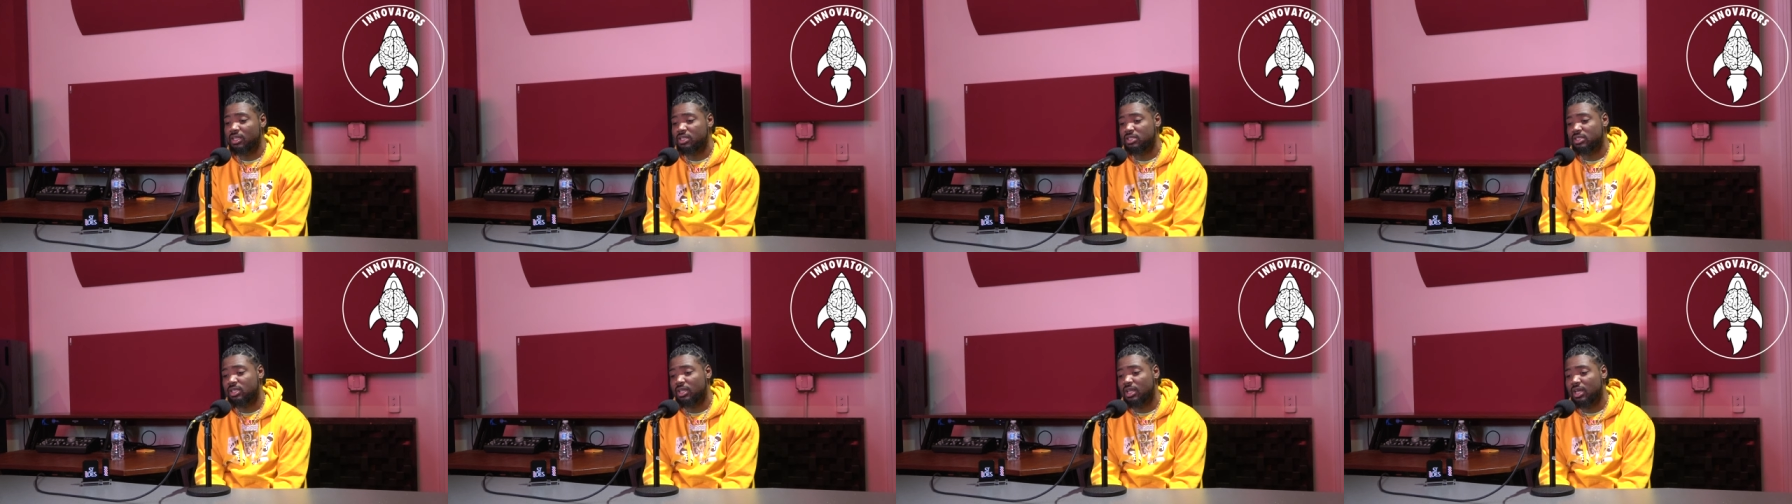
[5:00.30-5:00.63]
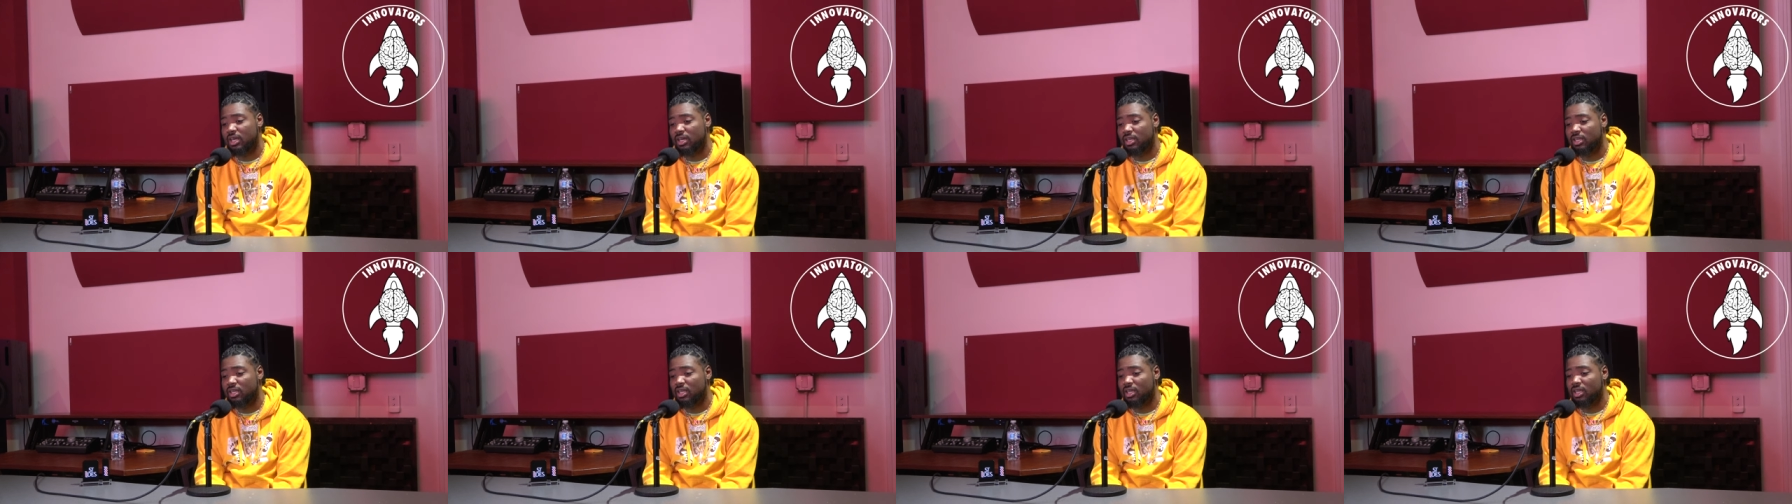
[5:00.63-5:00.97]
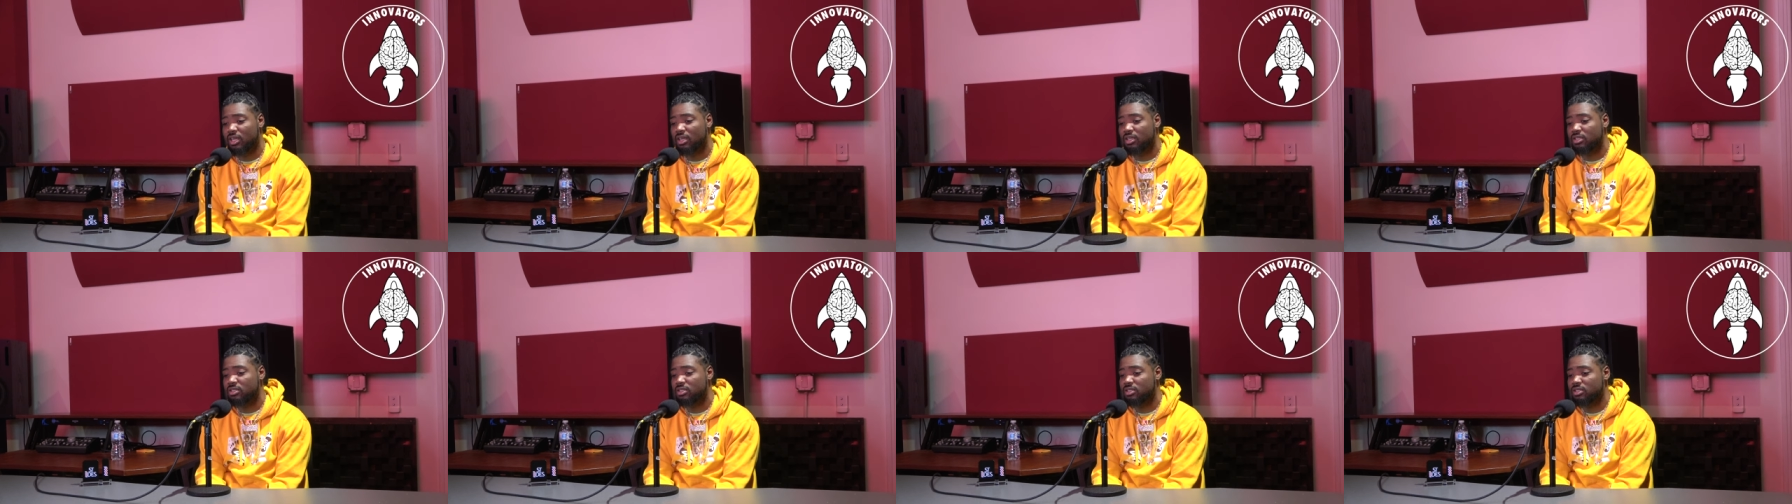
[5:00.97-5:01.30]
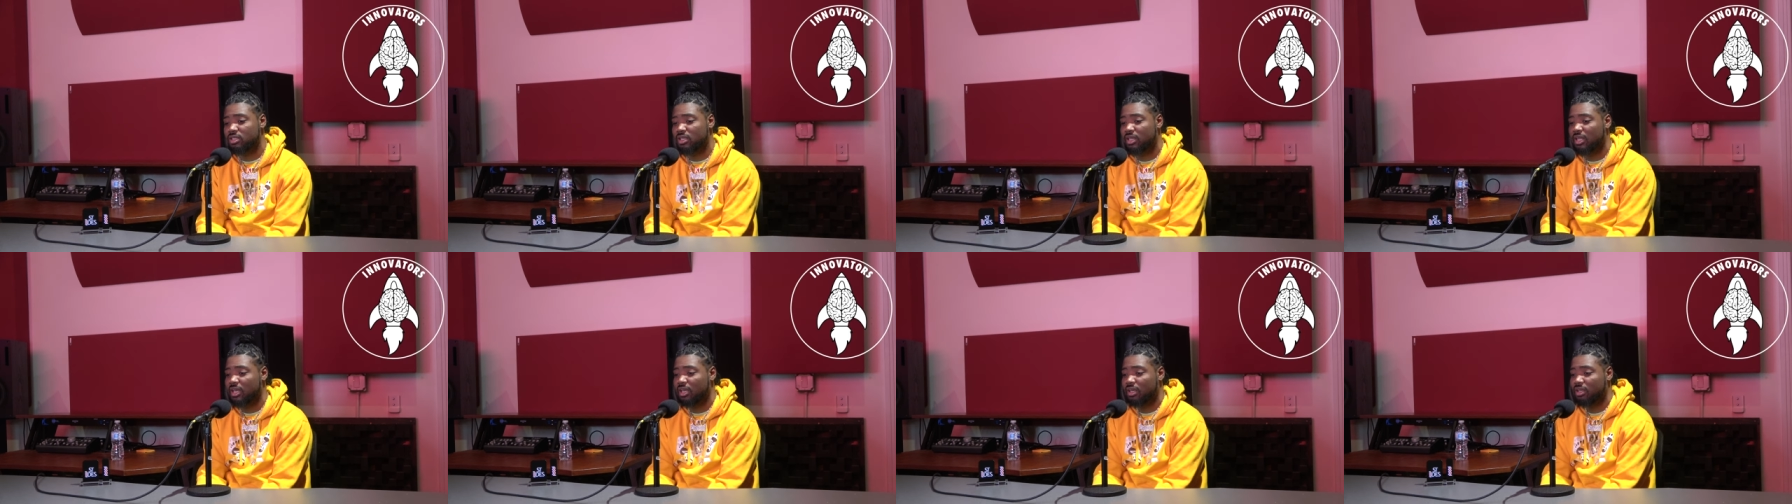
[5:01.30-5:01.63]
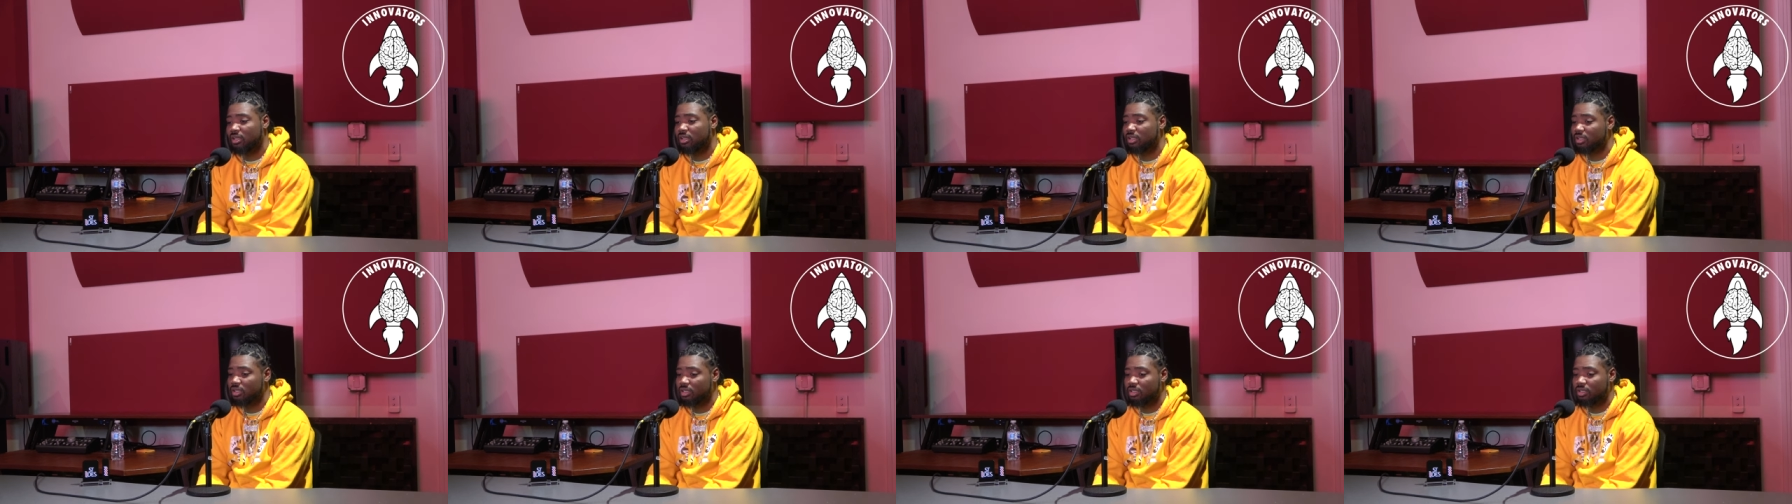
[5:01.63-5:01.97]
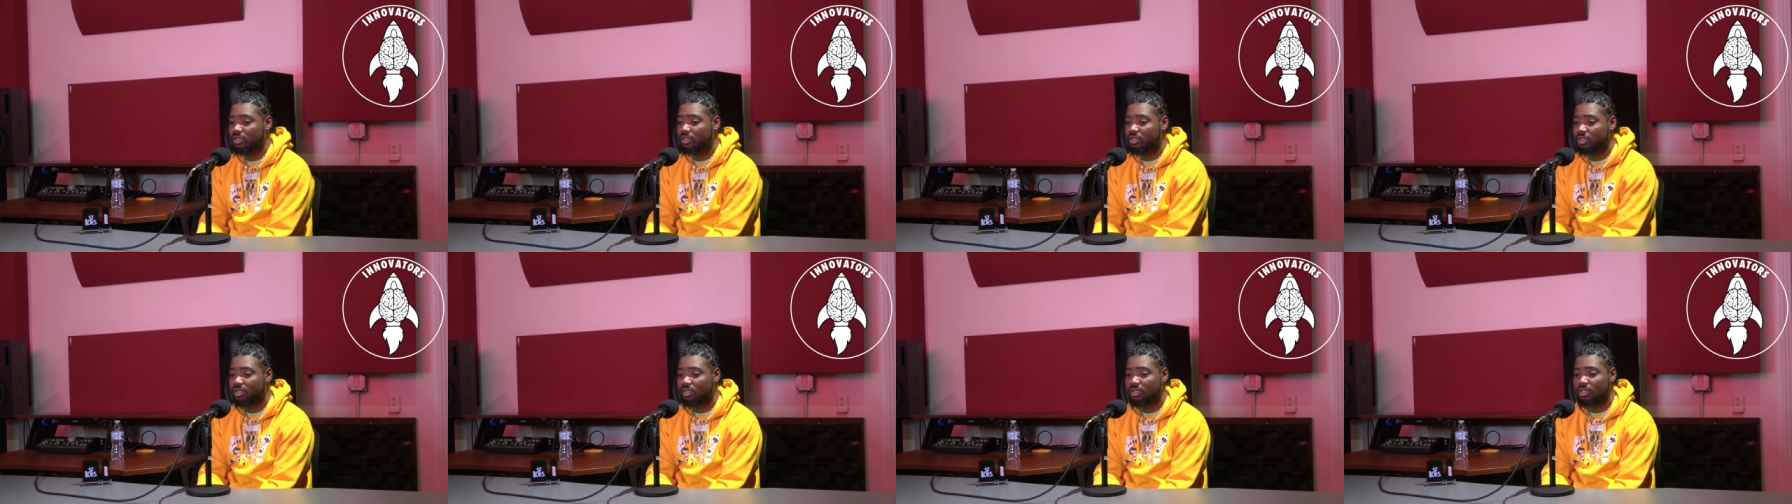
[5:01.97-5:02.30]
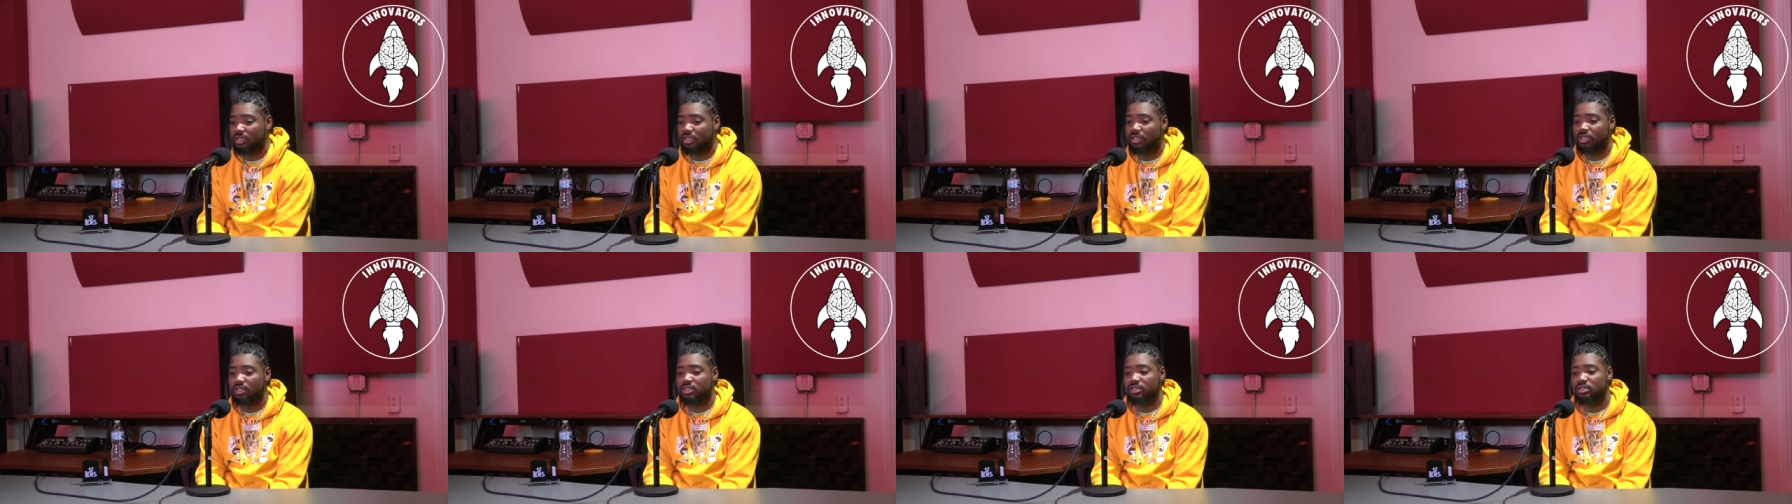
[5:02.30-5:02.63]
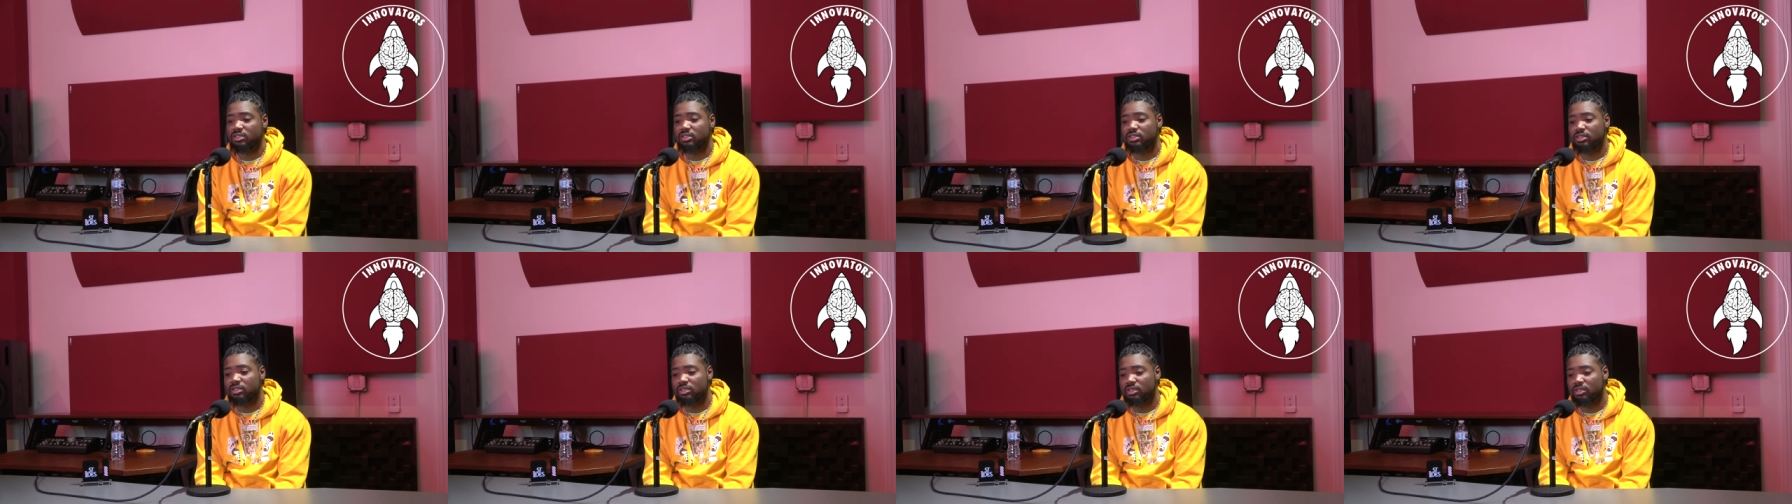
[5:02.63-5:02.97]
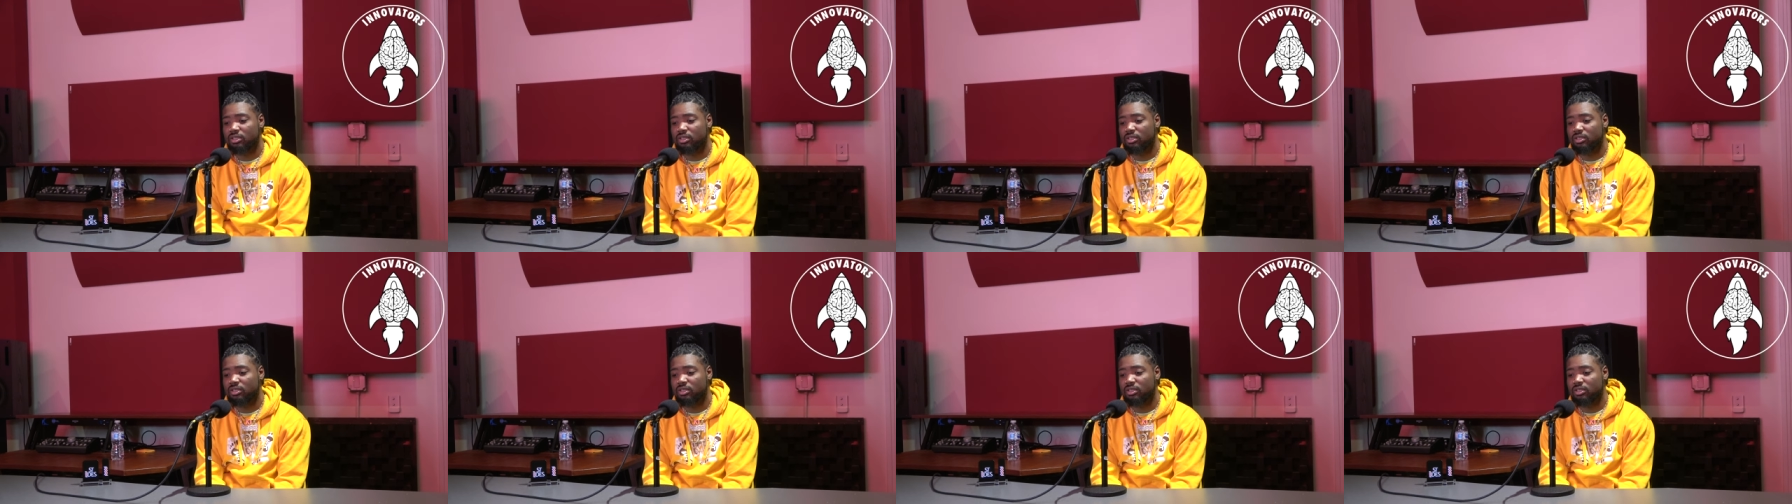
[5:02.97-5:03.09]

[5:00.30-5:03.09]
it's a lot of gangs, it's a lot of clicks.